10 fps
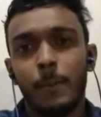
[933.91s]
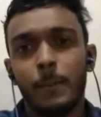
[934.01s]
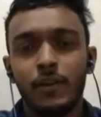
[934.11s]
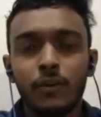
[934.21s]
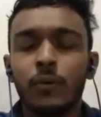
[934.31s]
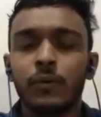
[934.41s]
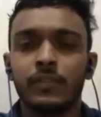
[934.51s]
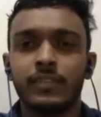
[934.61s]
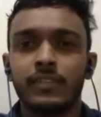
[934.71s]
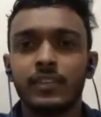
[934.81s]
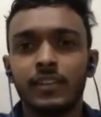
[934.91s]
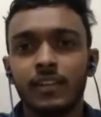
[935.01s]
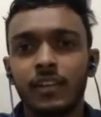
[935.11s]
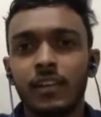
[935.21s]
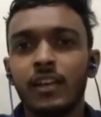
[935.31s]
because
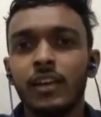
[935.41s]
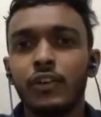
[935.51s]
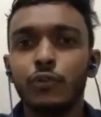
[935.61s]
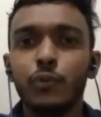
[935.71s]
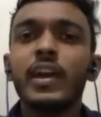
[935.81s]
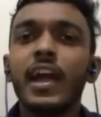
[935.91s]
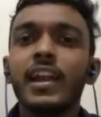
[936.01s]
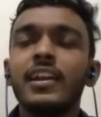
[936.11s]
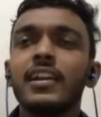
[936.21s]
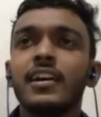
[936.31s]
you can